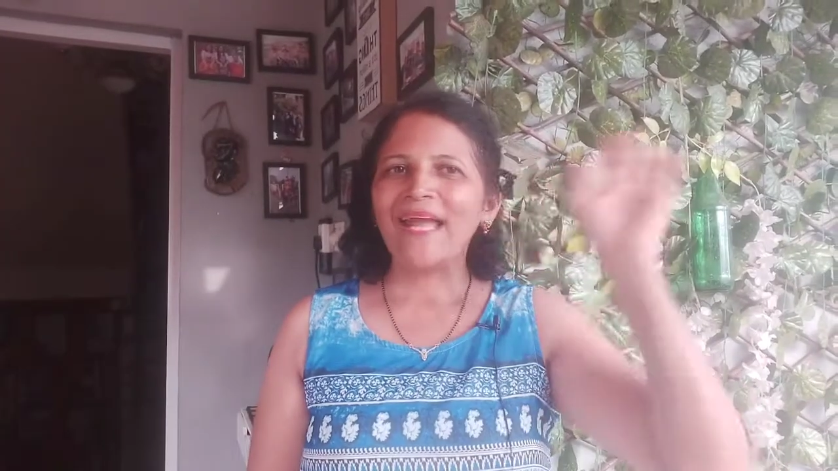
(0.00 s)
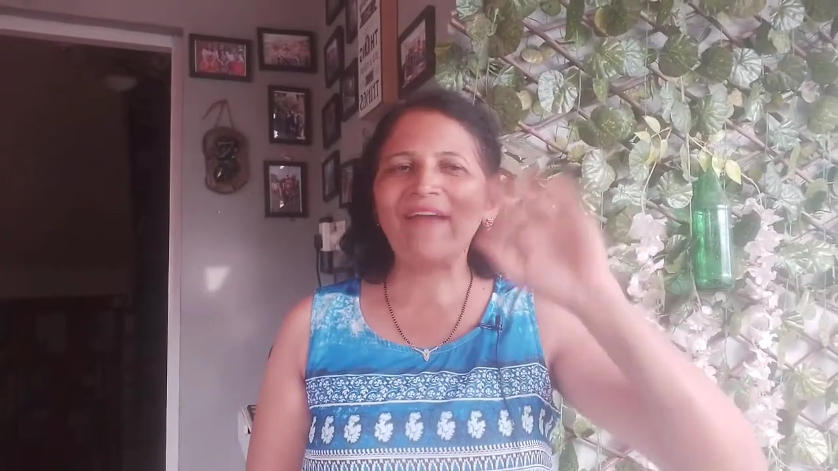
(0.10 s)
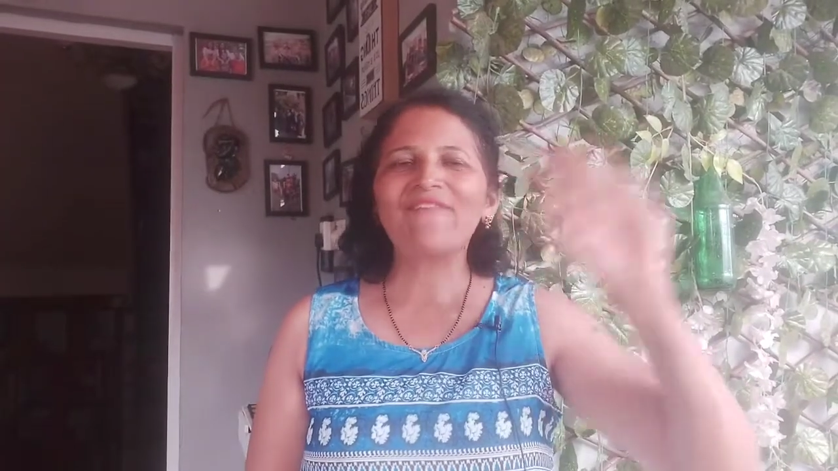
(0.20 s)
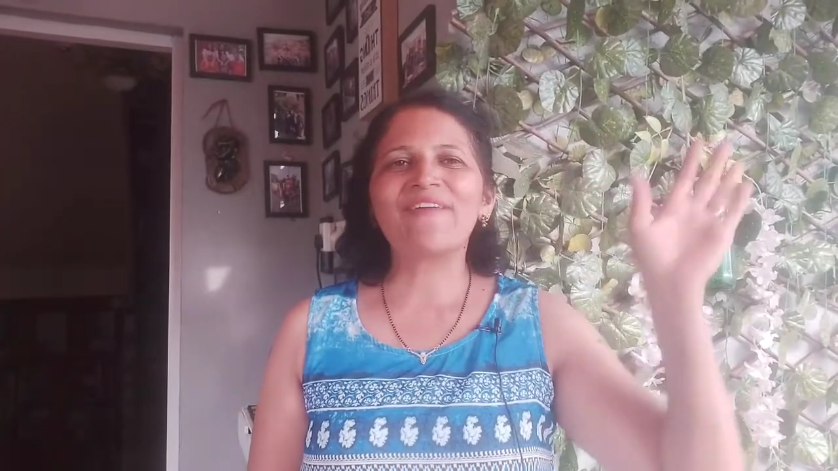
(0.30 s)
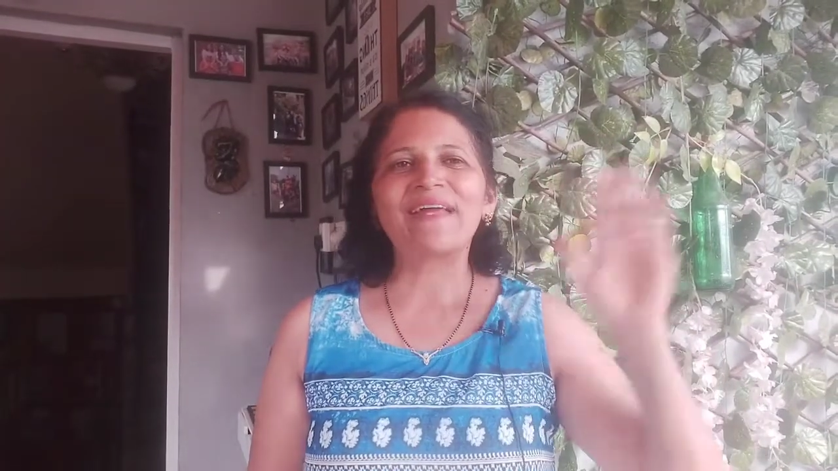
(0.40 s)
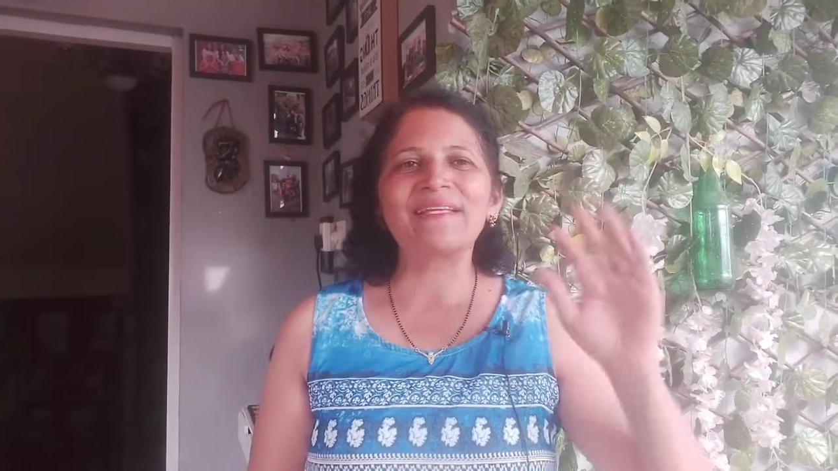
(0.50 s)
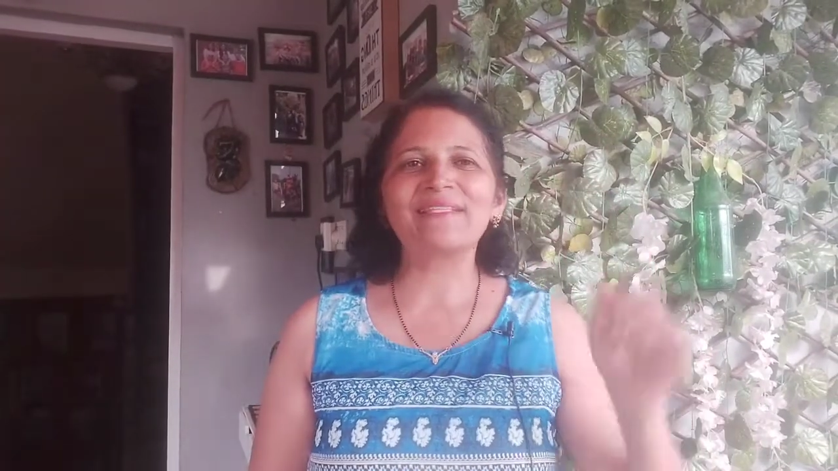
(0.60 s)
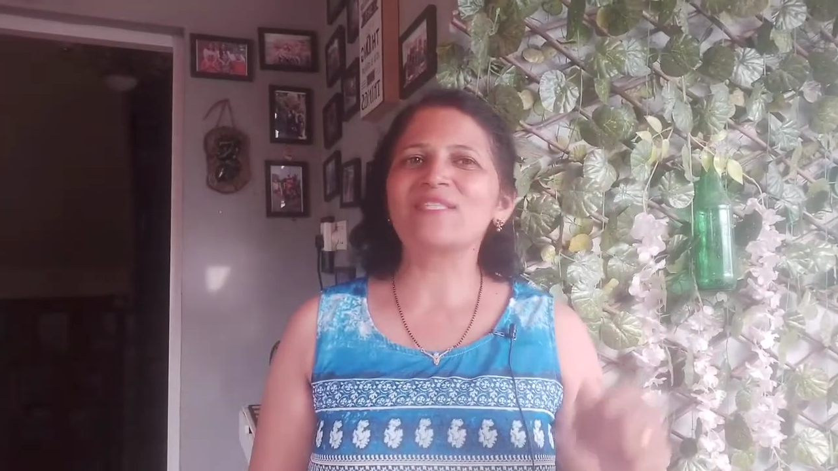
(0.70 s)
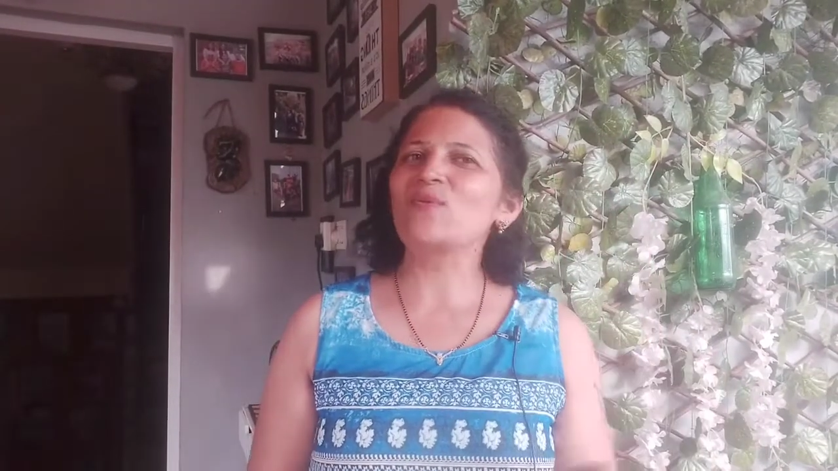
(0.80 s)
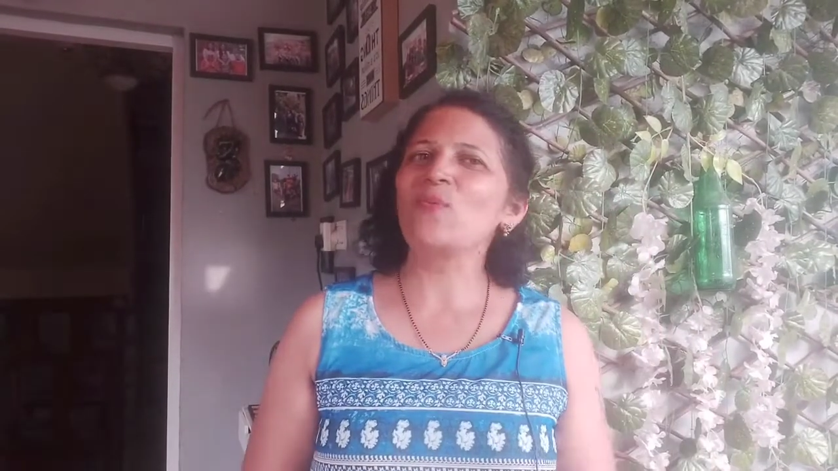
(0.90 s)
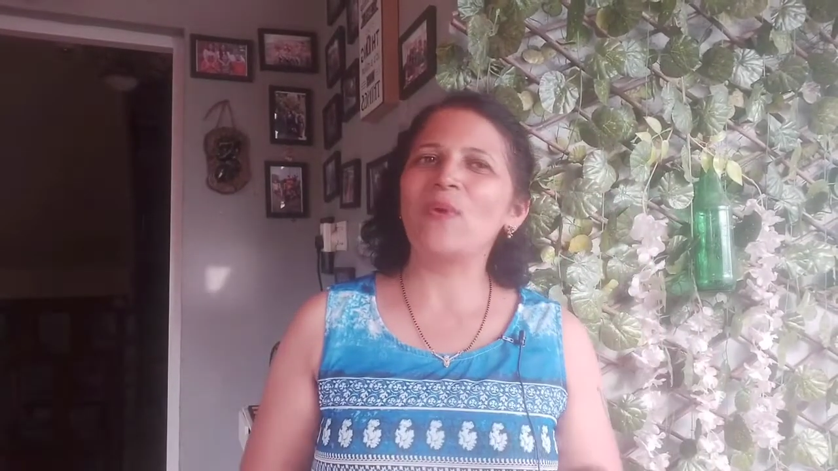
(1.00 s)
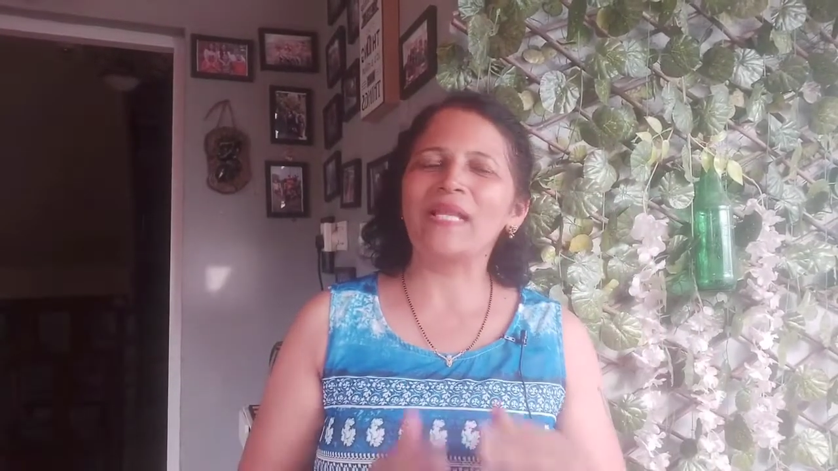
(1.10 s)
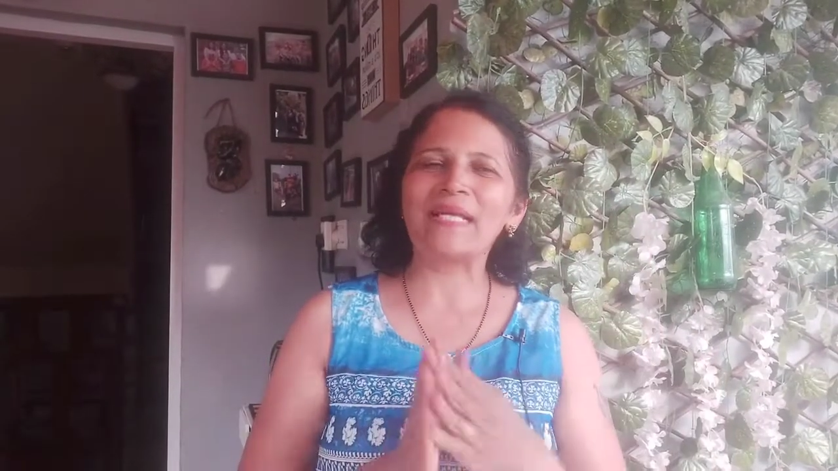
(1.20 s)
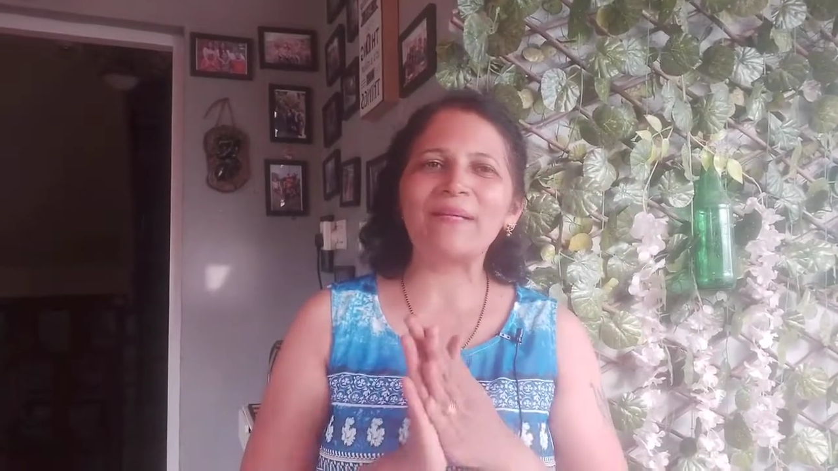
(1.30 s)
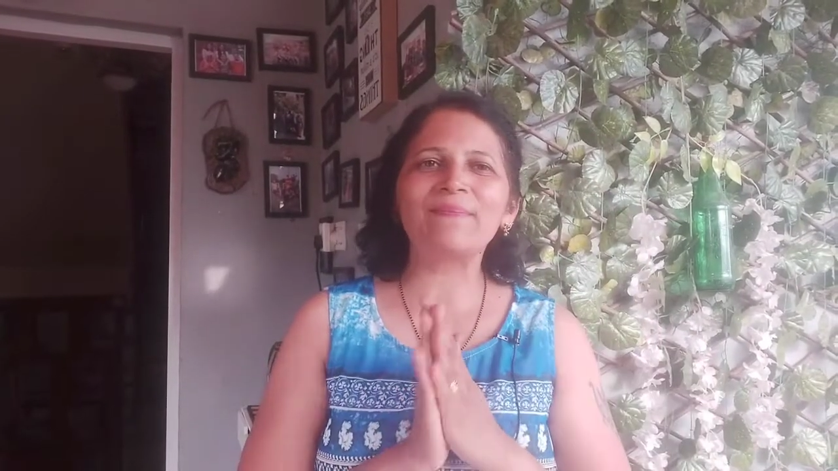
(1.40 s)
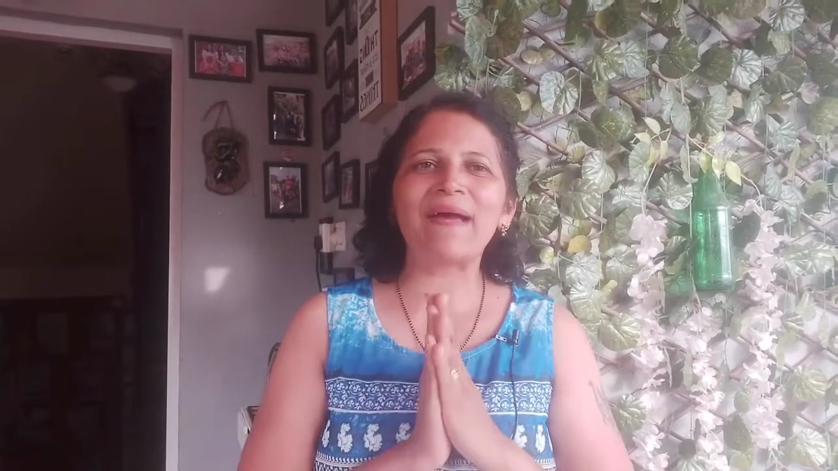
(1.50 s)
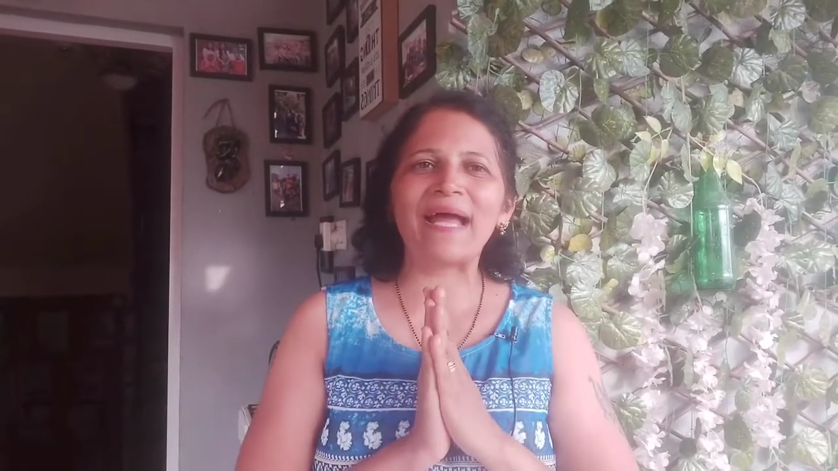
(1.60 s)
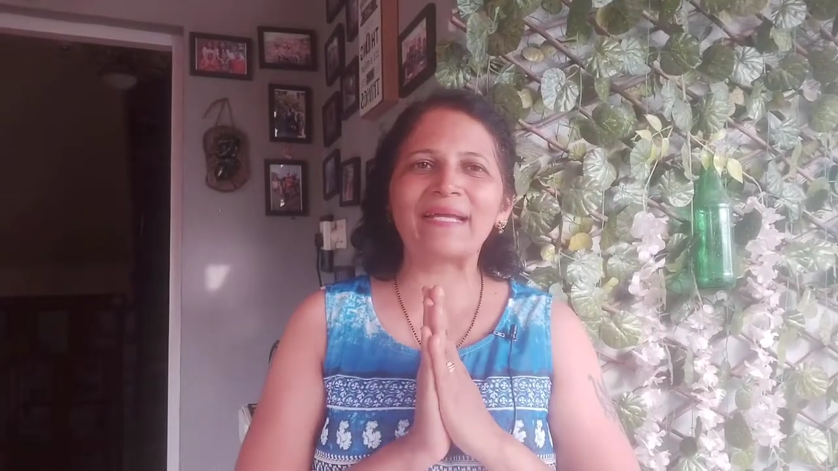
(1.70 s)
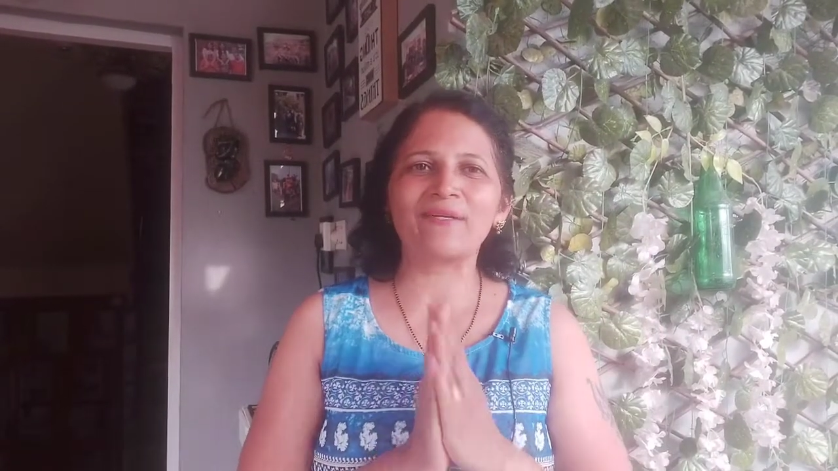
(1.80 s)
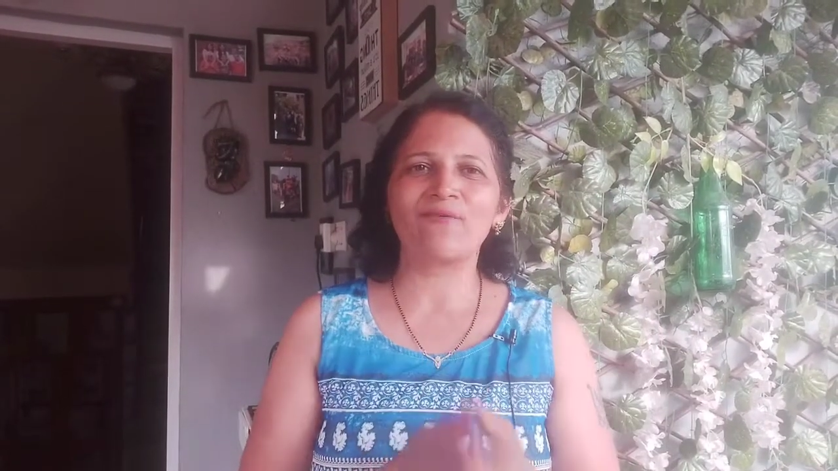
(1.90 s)
Hey friends, welcome
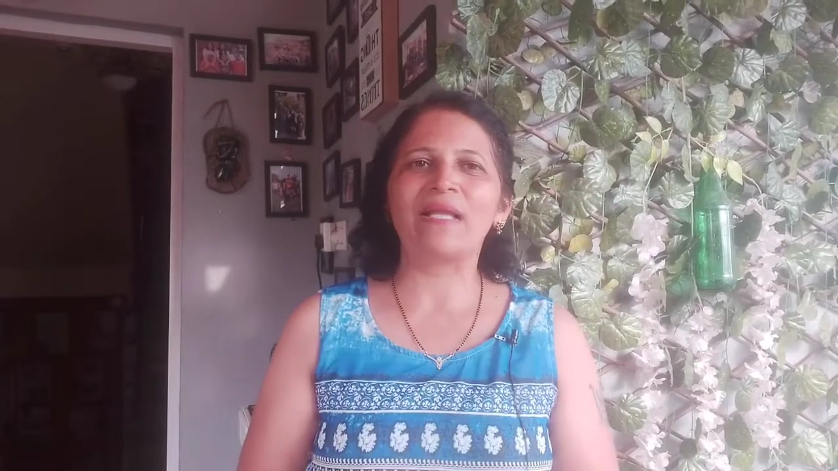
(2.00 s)
back.